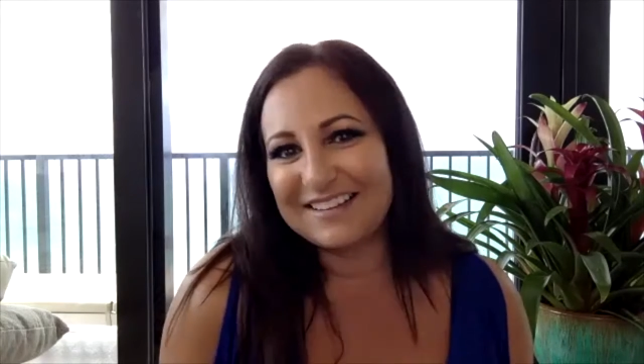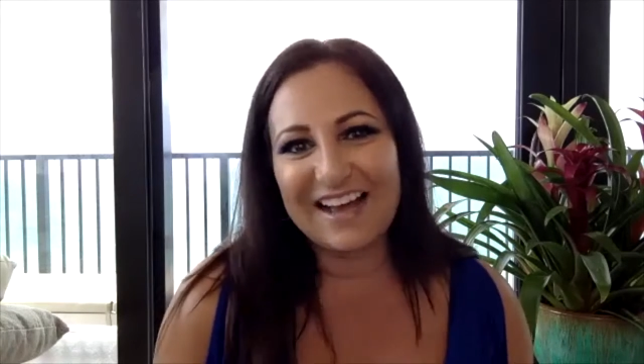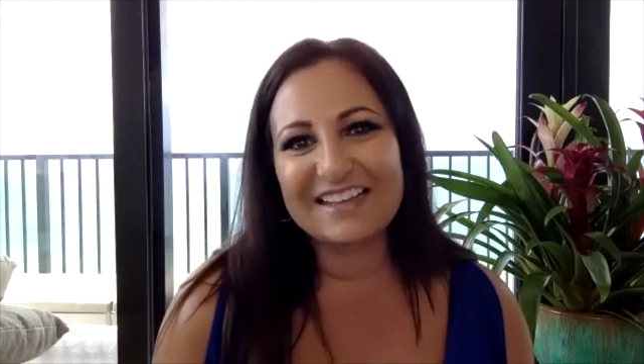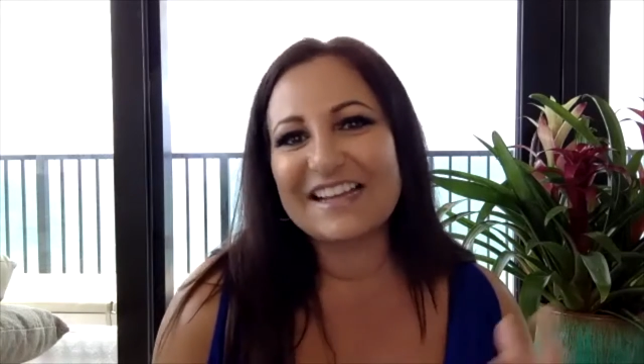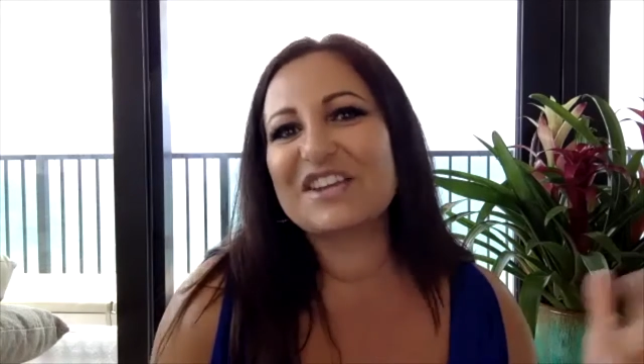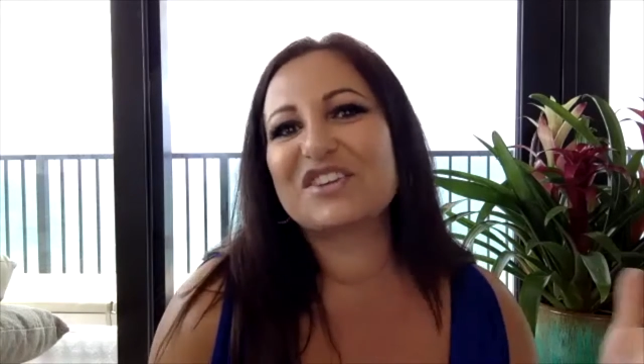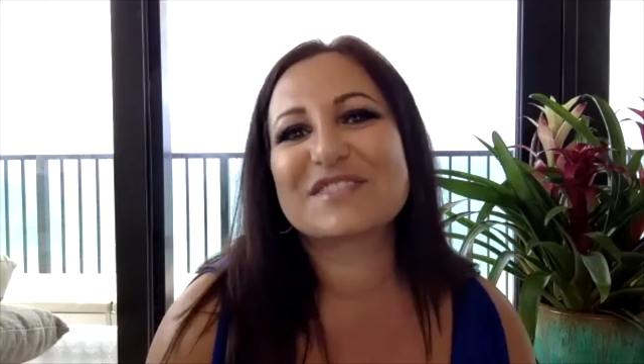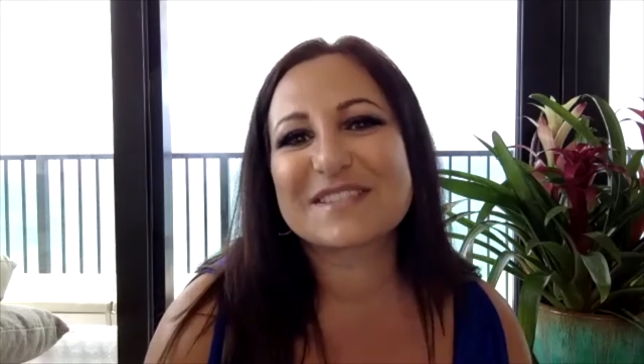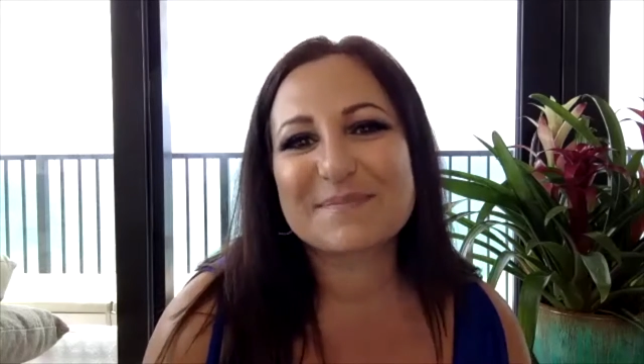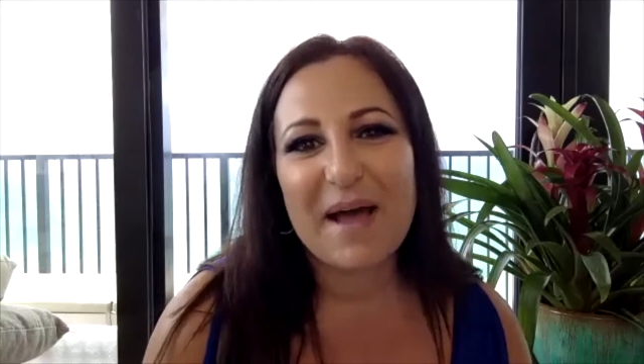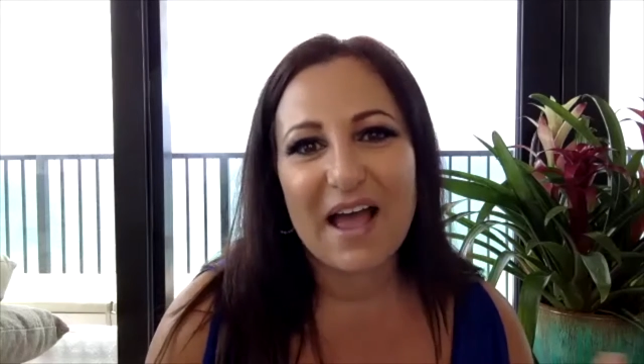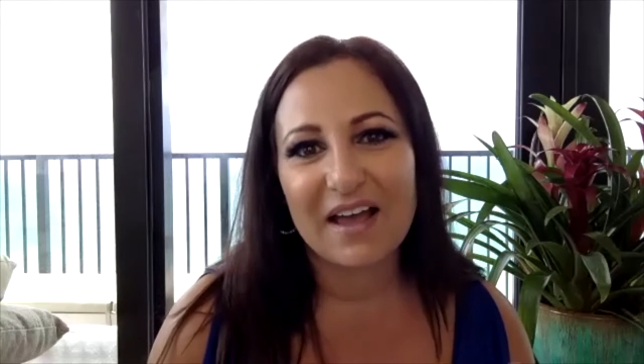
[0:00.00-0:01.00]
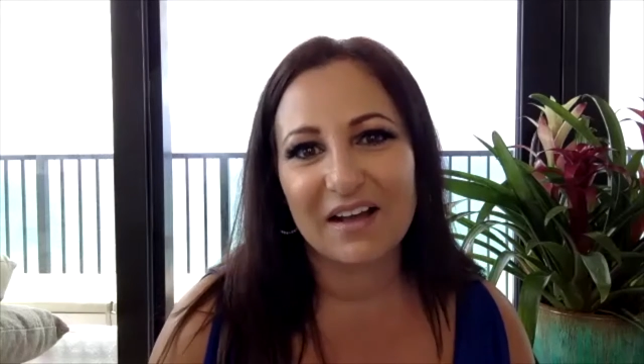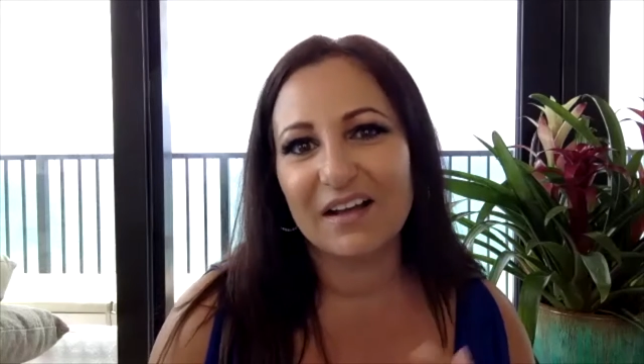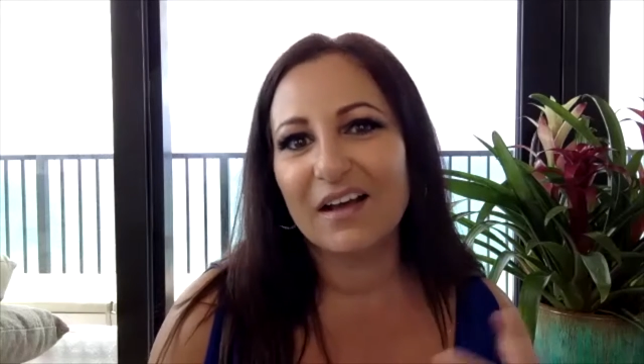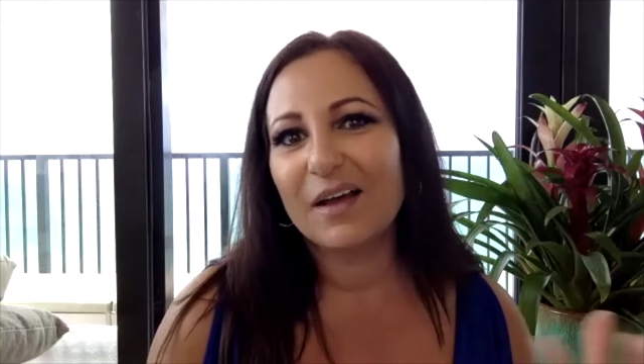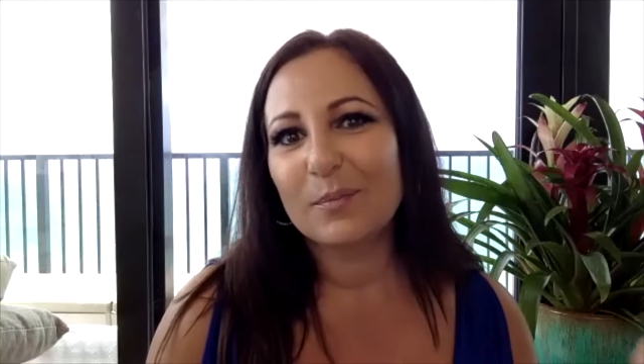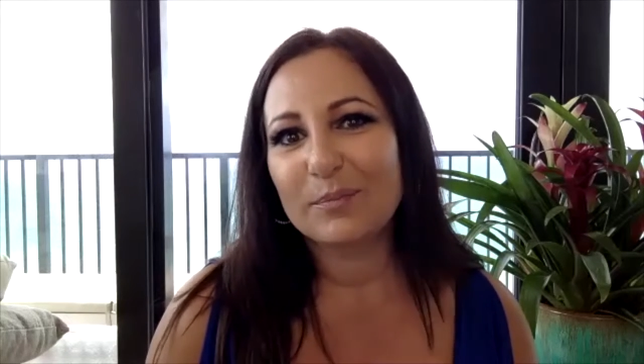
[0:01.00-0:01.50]
I like your smile.
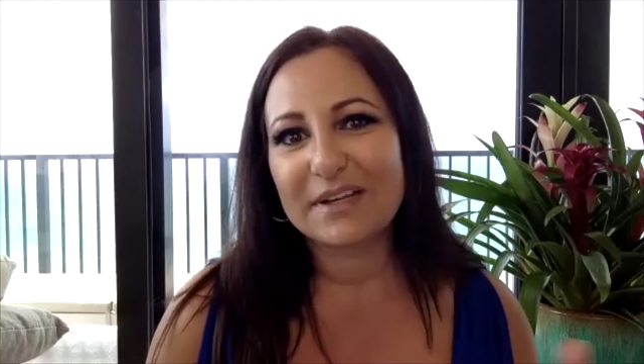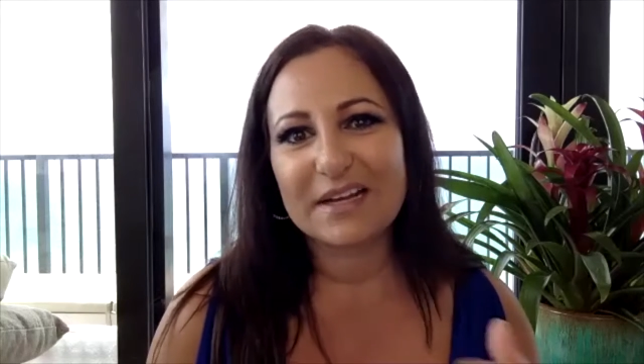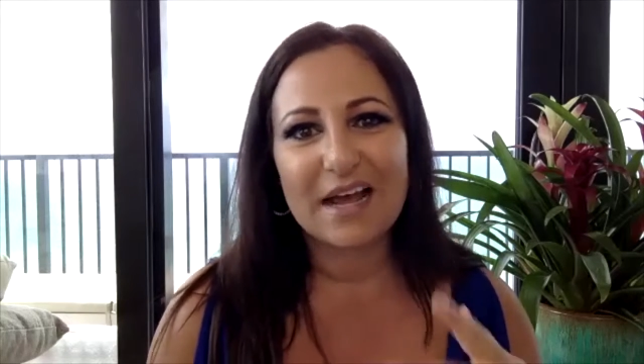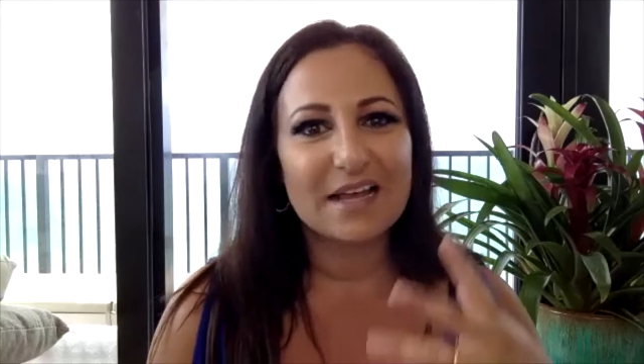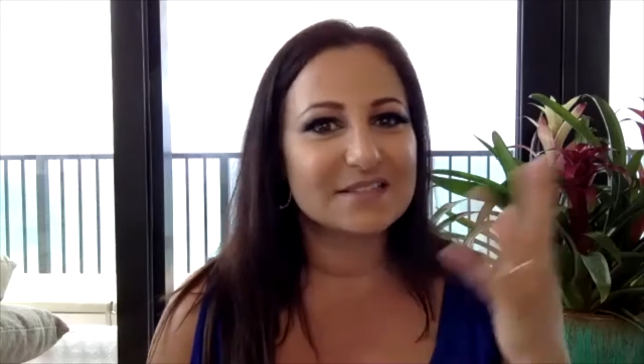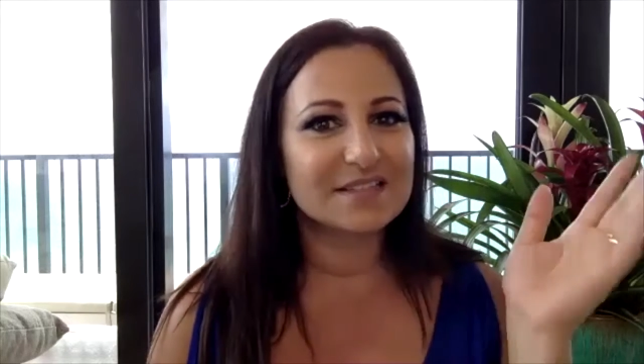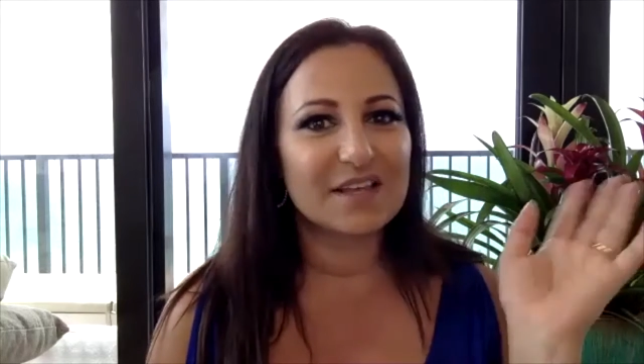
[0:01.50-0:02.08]
Be nice.